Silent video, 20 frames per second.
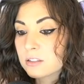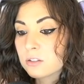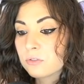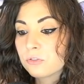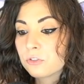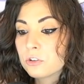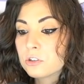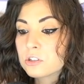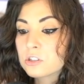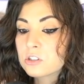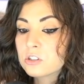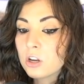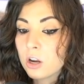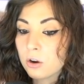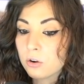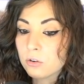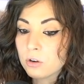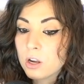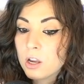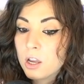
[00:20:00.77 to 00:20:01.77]
the first
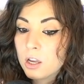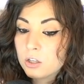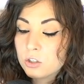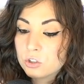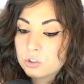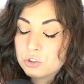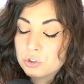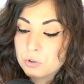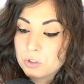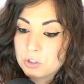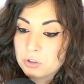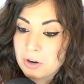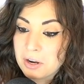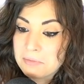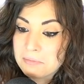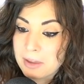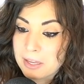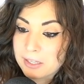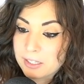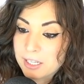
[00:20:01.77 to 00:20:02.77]
stone. You're doing
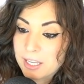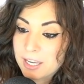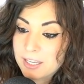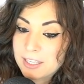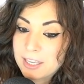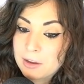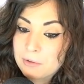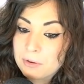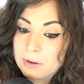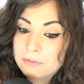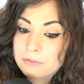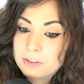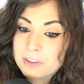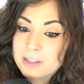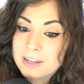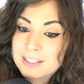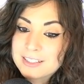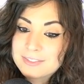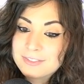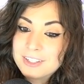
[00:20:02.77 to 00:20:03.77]
great, Melanie. I can't wait for the
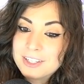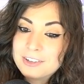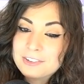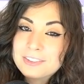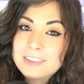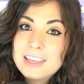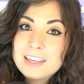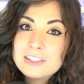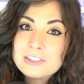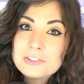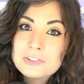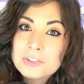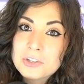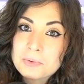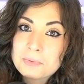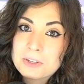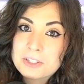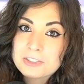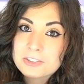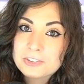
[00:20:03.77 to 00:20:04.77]
next video. Thank you so
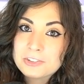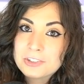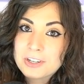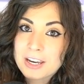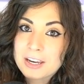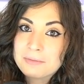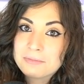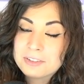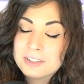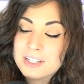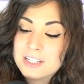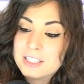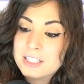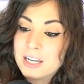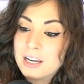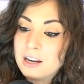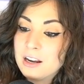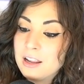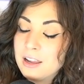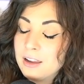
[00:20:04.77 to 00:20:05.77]
much, Luke. I
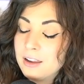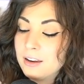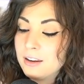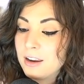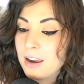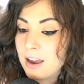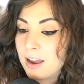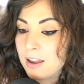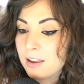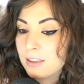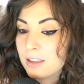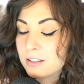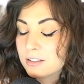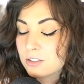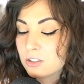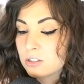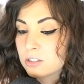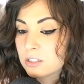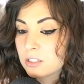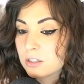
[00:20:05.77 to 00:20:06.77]
appreciate it. Yeah, and
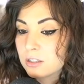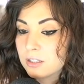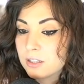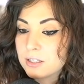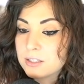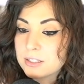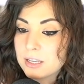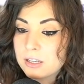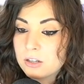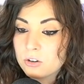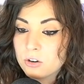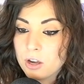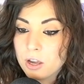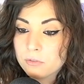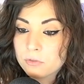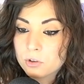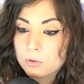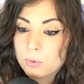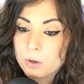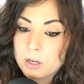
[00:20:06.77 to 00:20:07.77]
that's just the thing, is I don't
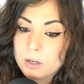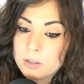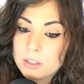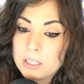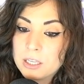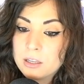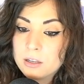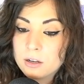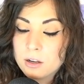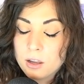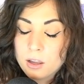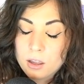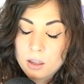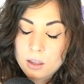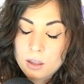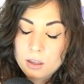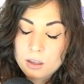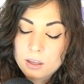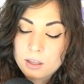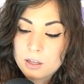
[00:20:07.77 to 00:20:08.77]
ever want to get
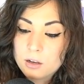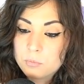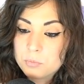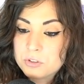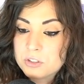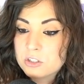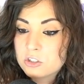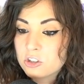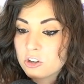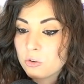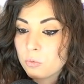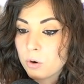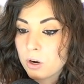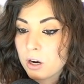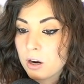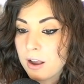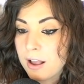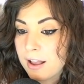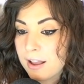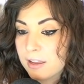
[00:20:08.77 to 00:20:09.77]
in a position to
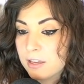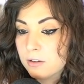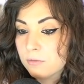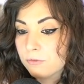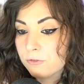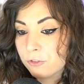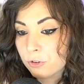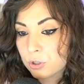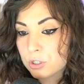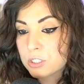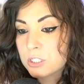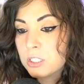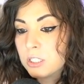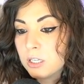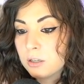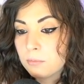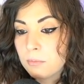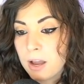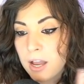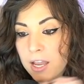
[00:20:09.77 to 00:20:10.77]
where I am
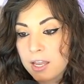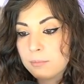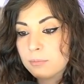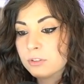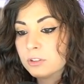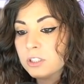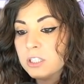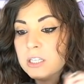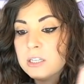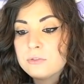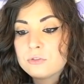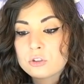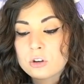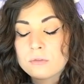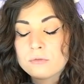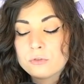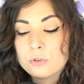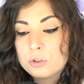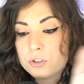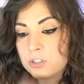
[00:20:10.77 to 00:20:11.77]
forcing my beliefs or
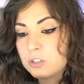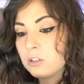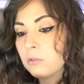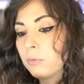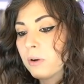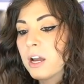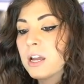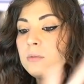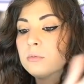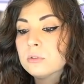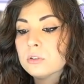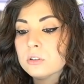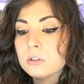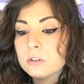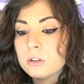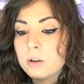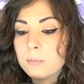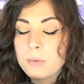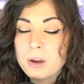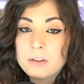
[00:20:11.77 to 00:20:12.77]
I'm forcing the
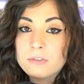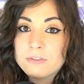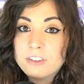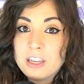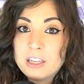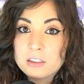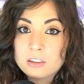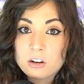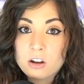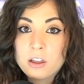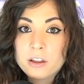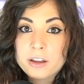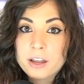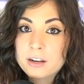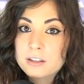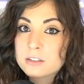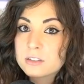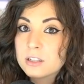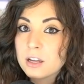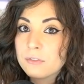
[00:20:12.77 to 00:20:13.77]
Bible and my faith and all that
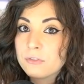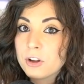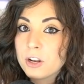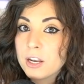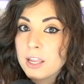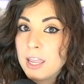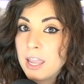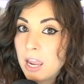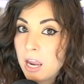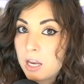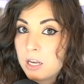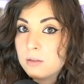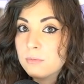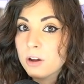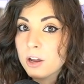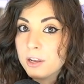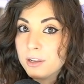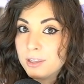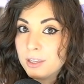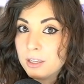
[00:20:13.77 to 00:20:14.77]
kind of stuff on
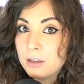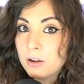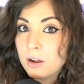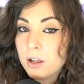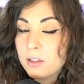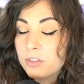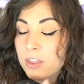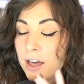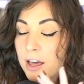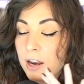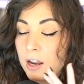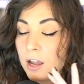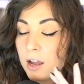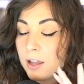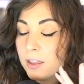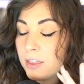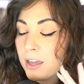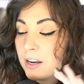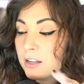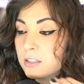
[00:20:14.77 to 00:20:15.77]
anybody.
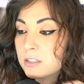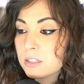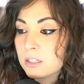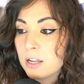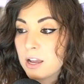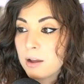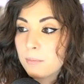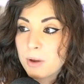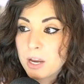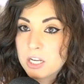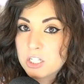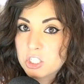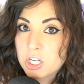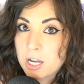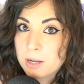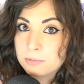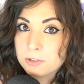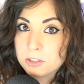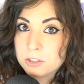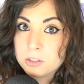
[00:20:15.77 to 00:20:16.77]
That is not my
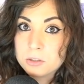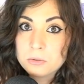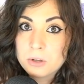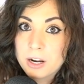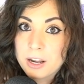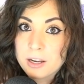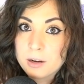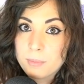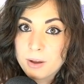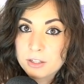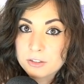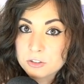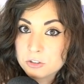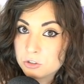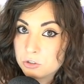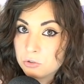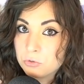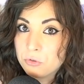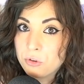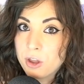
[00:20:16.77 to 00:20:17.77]
job to do, and I ain't about to
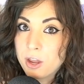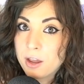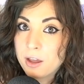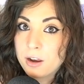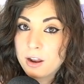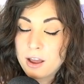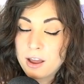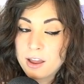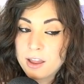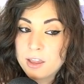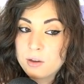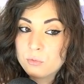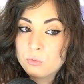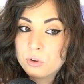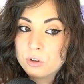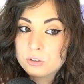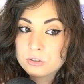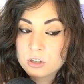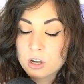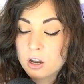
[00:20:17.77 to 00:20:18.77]
do that. I
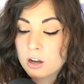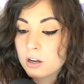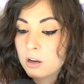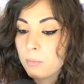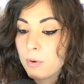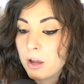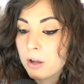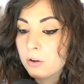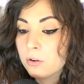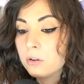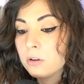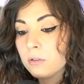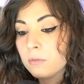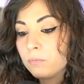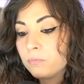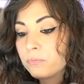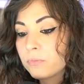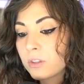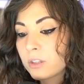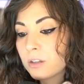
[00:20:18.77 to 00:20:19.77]
will talk about
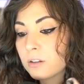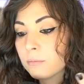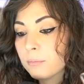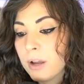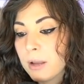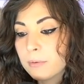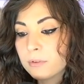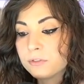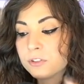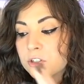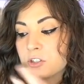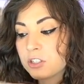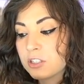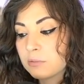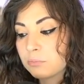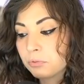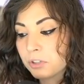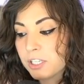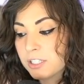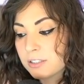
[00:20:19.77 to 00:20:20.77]
Bible
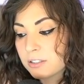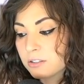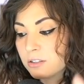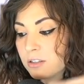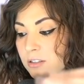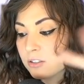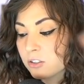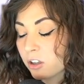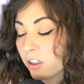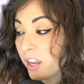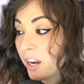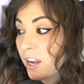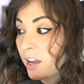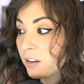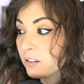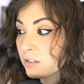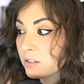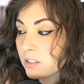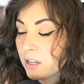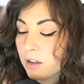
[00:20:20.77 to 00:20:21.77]
verses, plant the seeds, all that
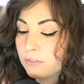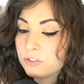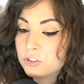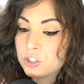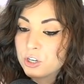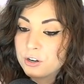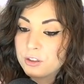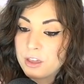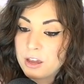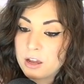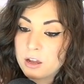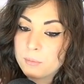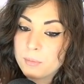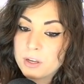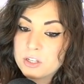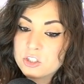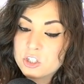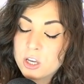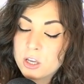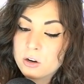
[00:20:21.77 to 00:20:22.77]
kind of stuff, share that on
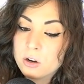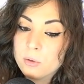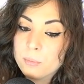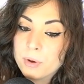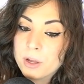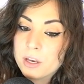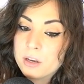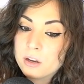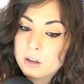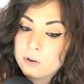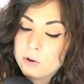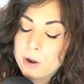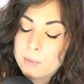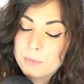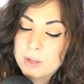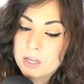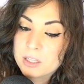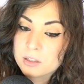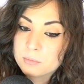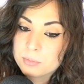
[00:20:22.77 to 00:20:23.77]
my channel, but no, I'm
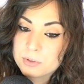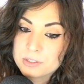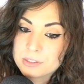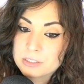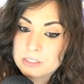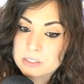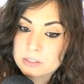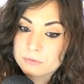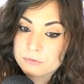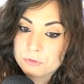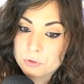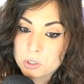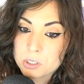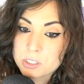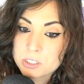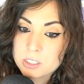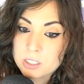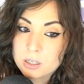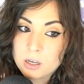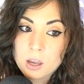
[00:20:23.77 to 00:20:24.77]
not in the business of
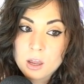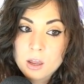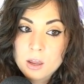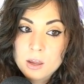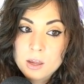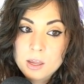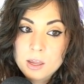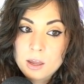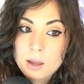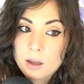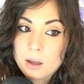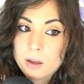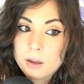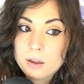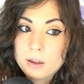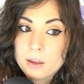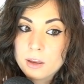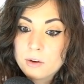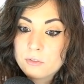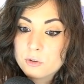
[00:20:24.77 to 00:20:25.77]
forcing
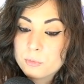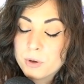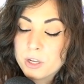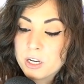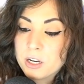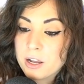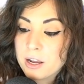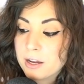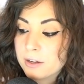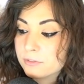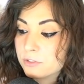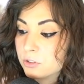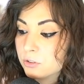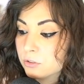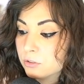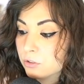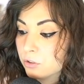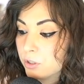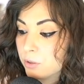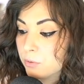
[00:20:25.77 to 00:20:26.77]
everybody to have
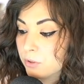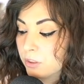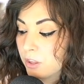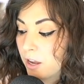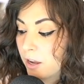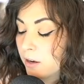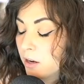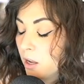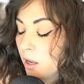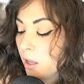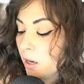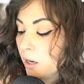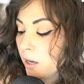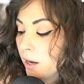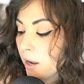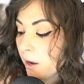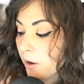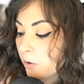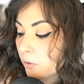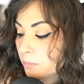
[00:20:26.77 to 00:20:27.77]
to agree with that.
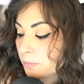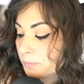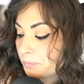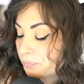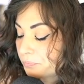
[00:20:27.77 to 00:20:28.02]
Now,